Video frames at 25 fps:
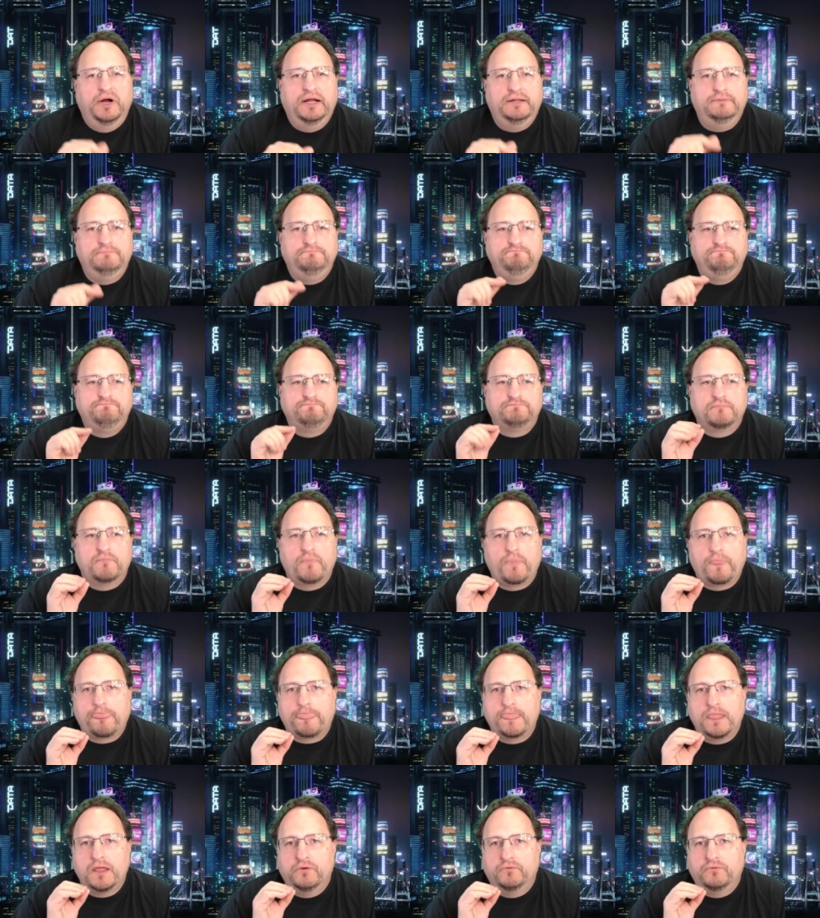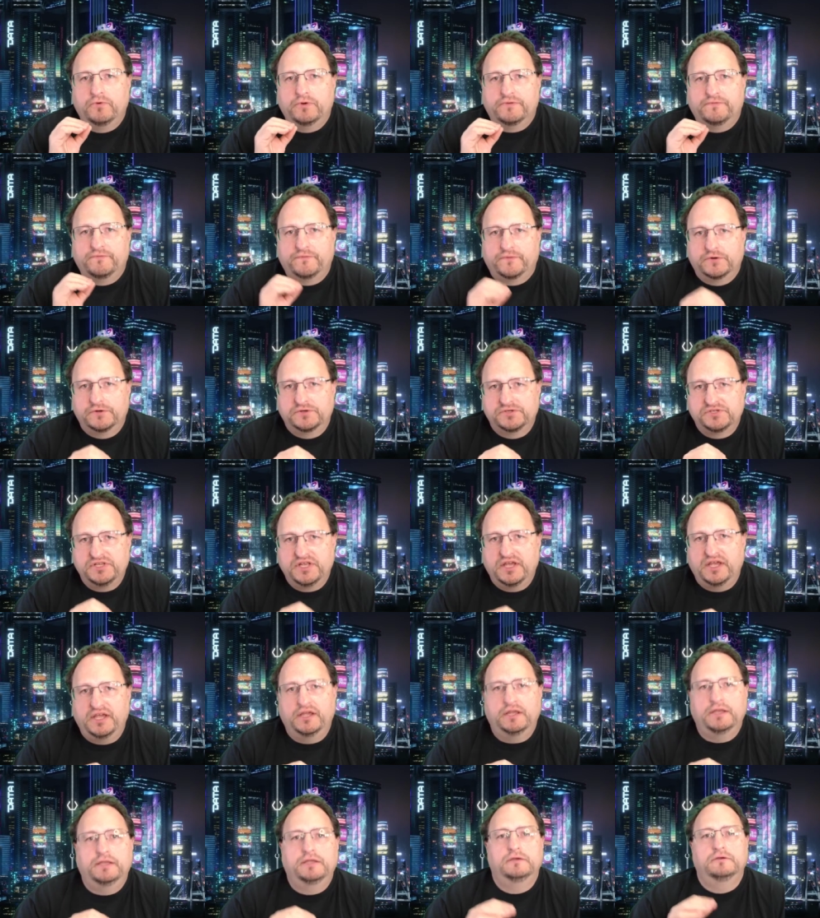But with
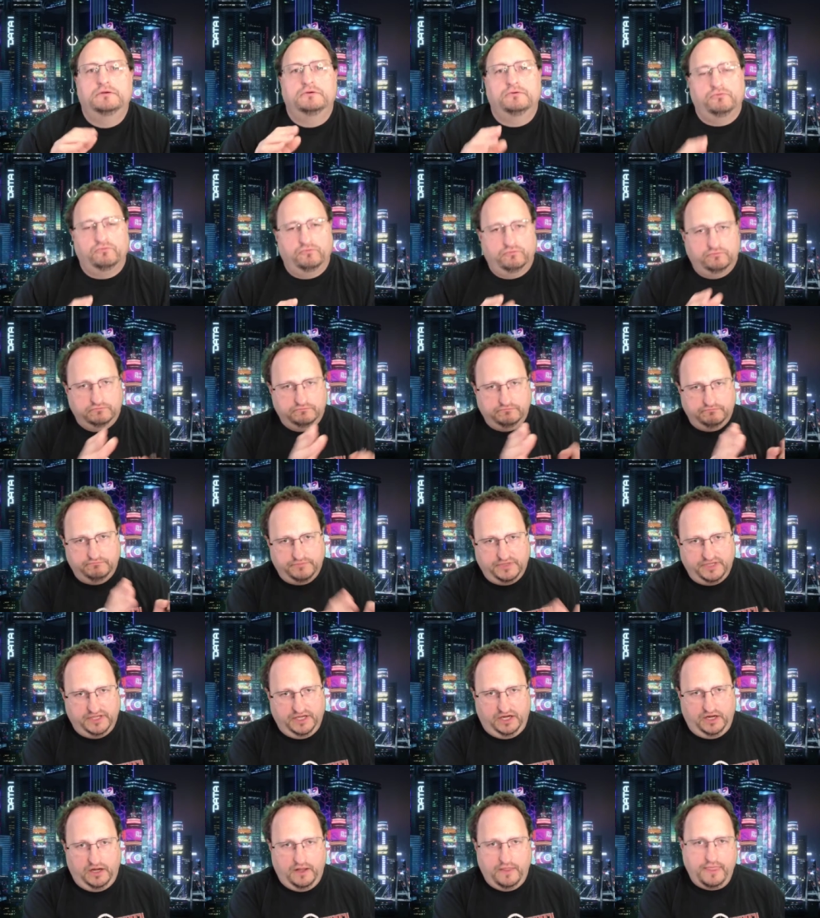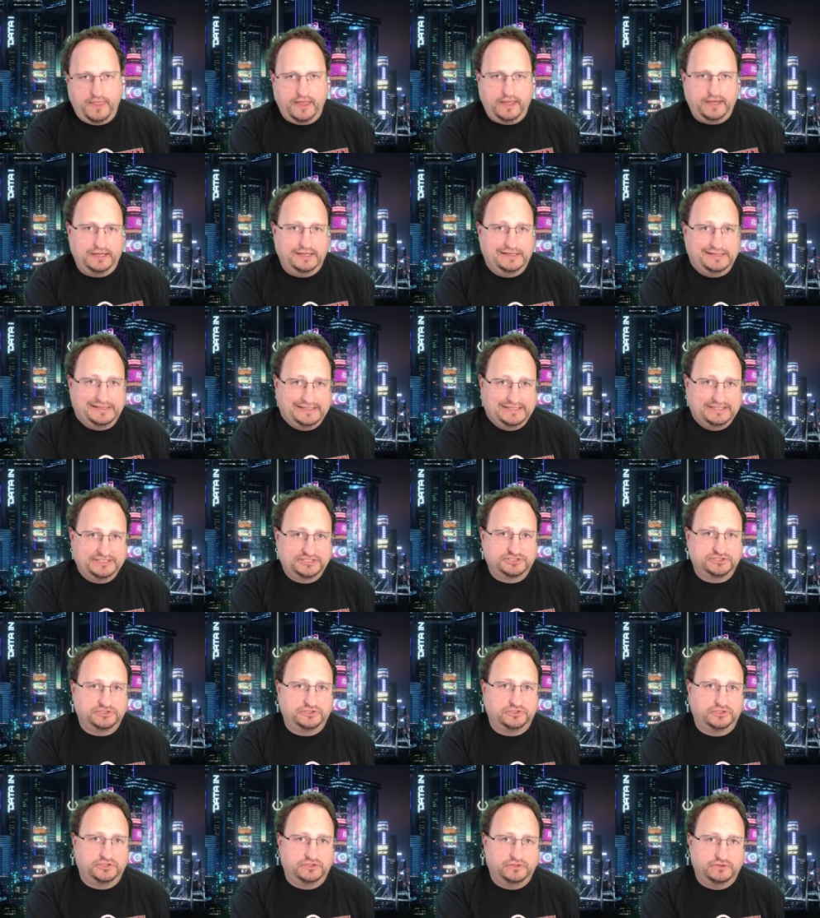first aid, beyond that
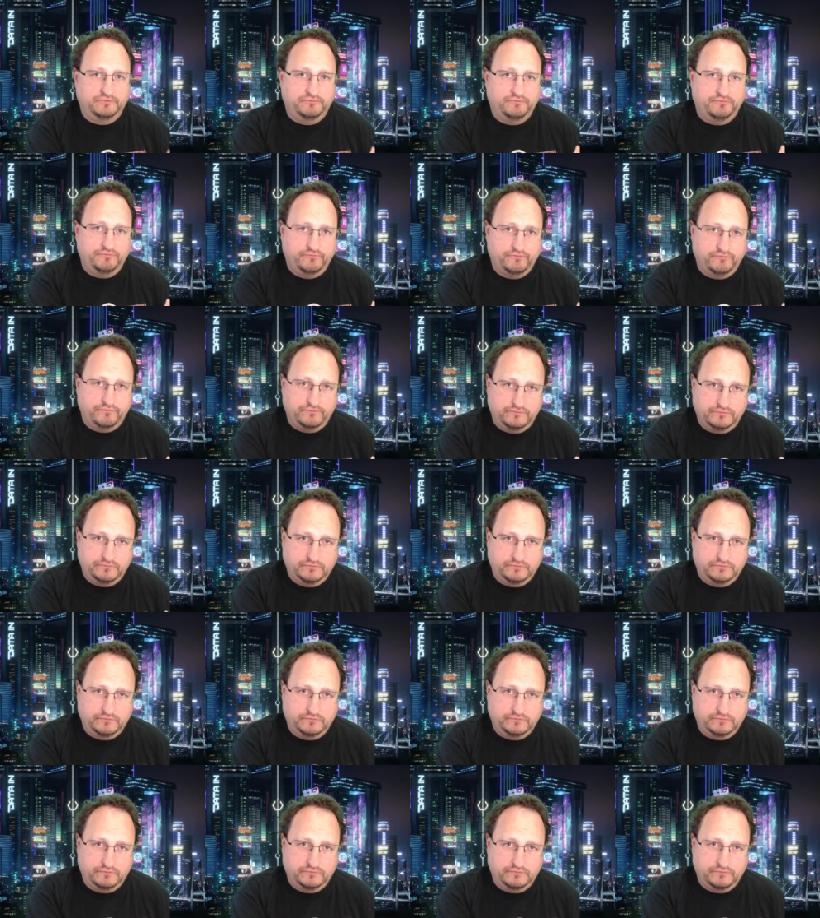initial